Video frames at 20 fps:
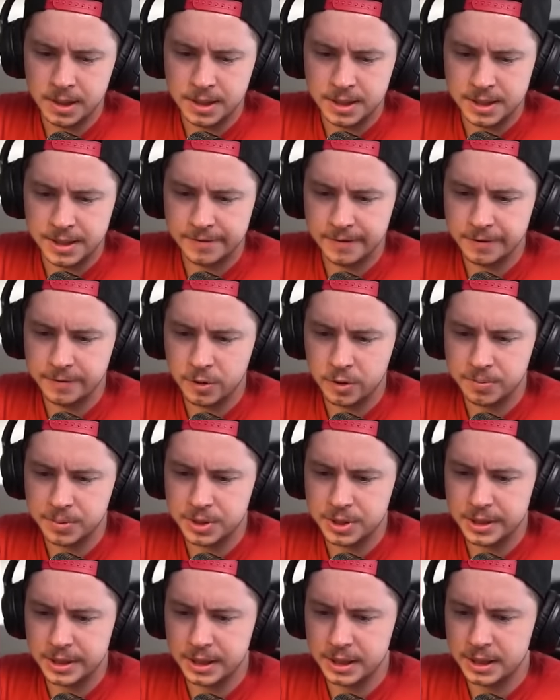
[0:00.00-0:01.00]

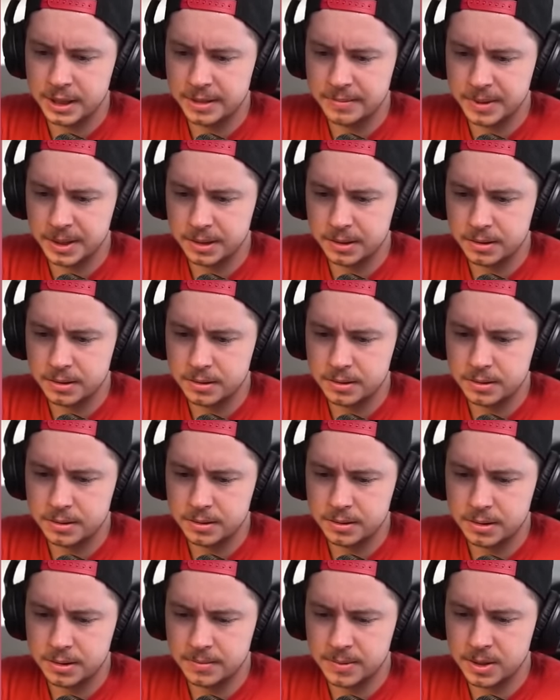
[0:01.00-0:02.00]
74% in climbing.
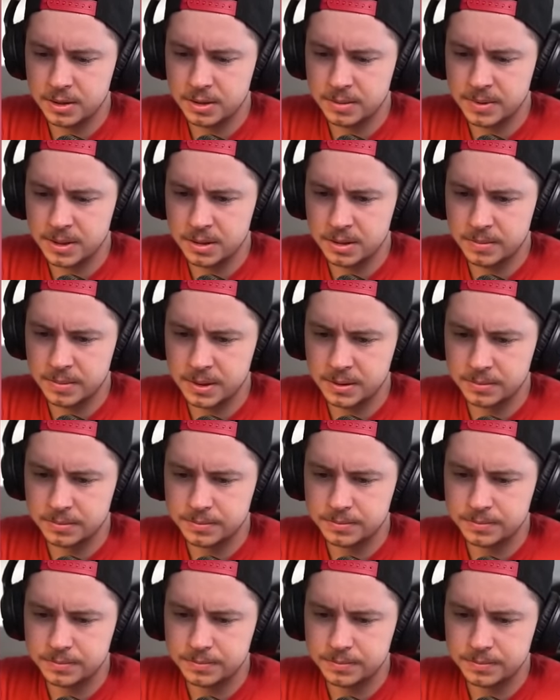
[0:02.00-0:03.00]
Come on, come on, come on.
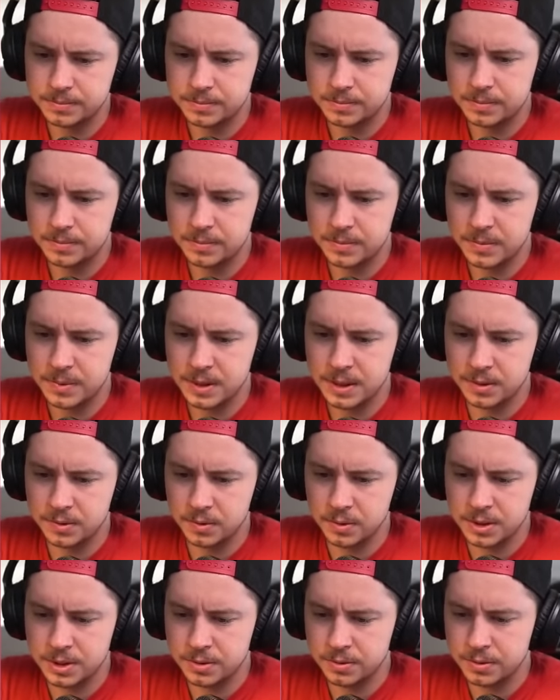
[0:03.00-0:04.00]
Get
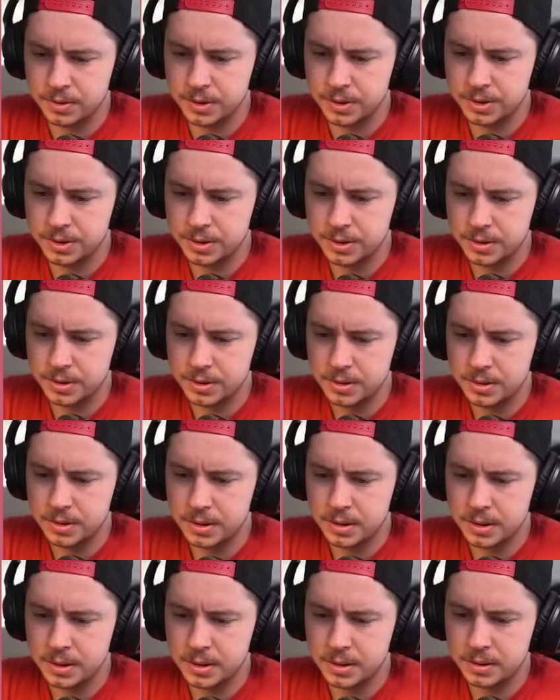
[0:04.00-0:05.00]
through the storage.
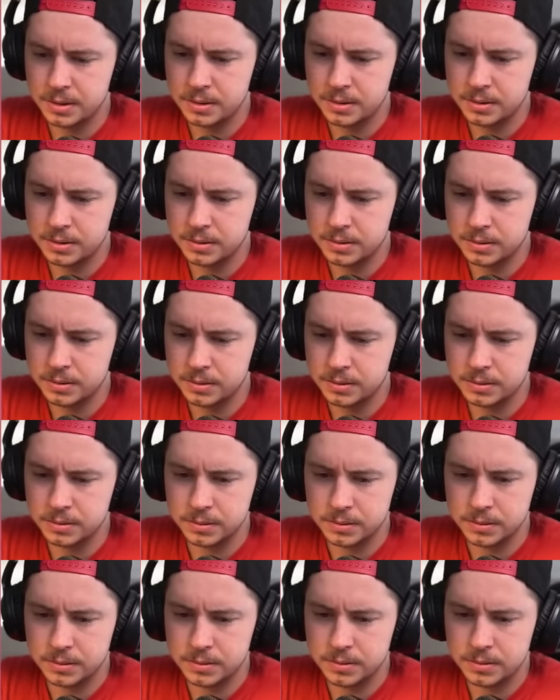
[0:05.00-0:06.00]

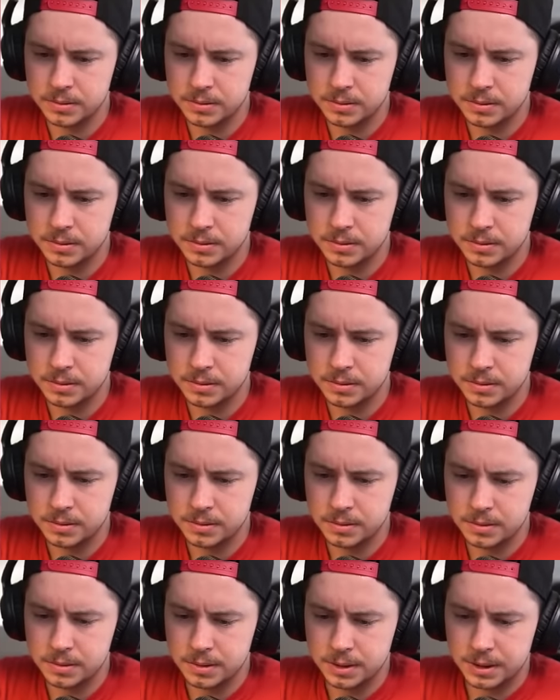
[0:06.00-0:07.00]
Ooh.
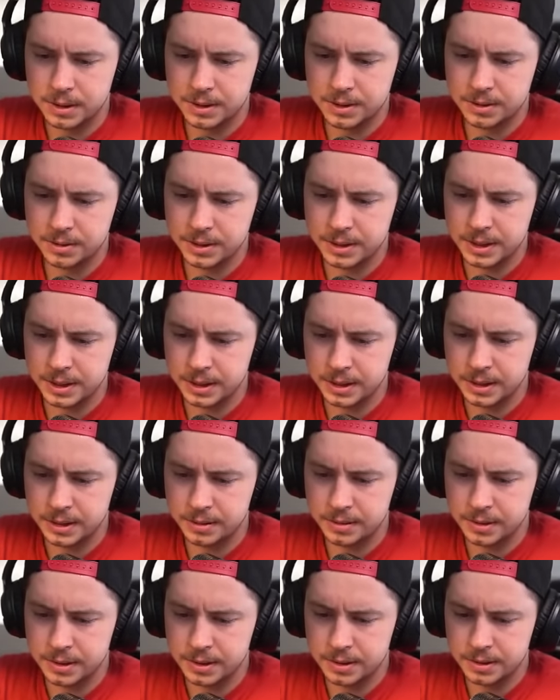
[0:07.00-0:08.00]
I think that's all he's going to get,
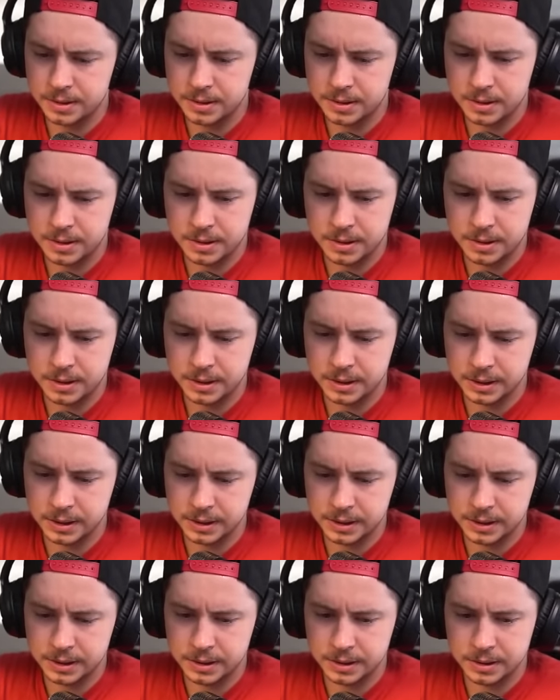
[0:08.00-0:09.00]
right?
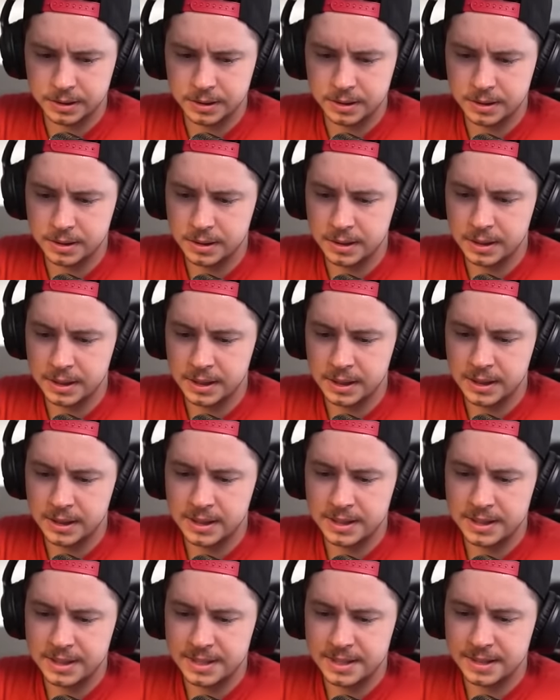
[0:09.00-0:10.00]
Yeah.
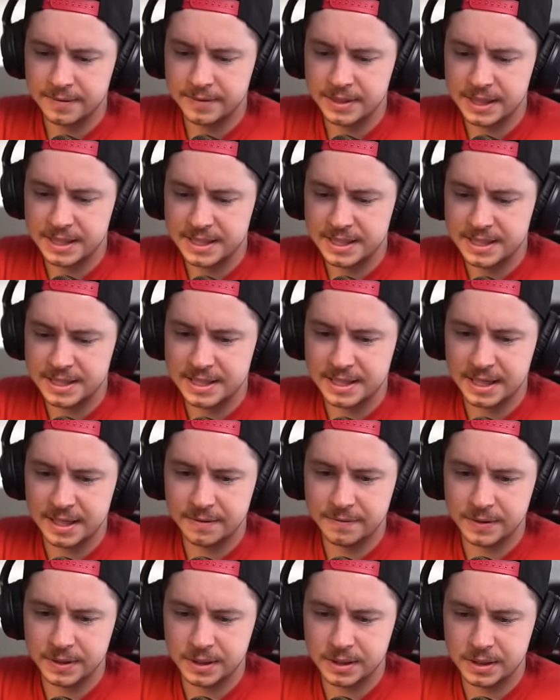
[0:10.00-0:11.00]

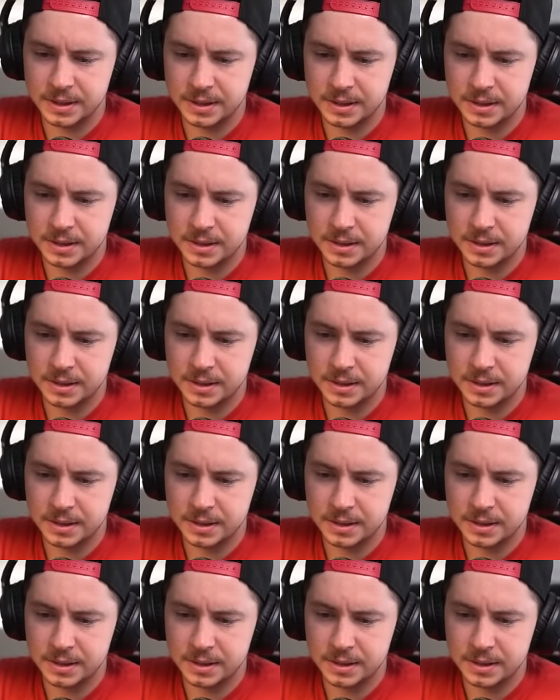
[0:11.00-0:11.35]
77.